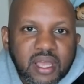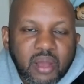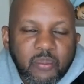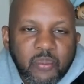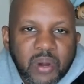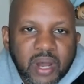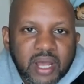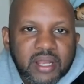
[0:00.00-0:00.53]

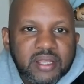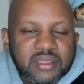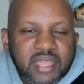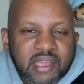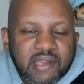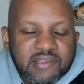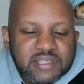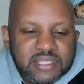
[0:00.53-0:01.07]
but
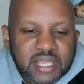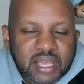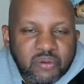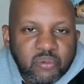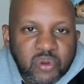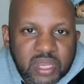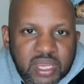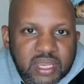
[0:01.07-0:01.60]
there's
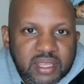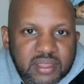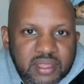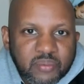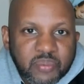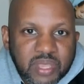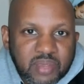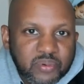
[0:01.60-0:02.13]
we the
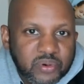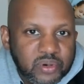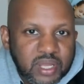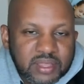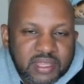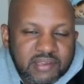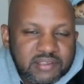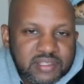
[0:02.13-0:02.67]
people,
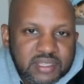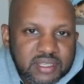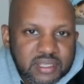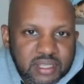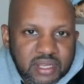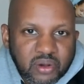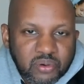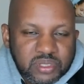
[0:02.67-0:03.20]
and there's
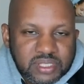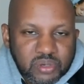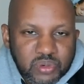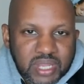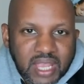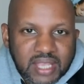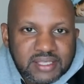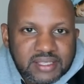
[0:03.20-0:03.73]
until we
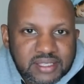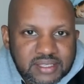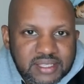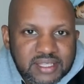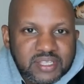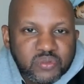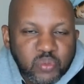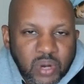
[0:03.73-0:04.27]
get to
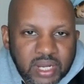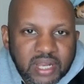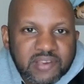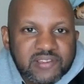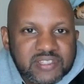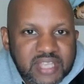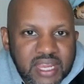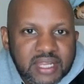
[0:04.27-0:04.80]
this one
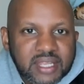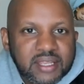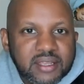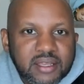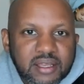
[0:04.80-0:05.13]
understanding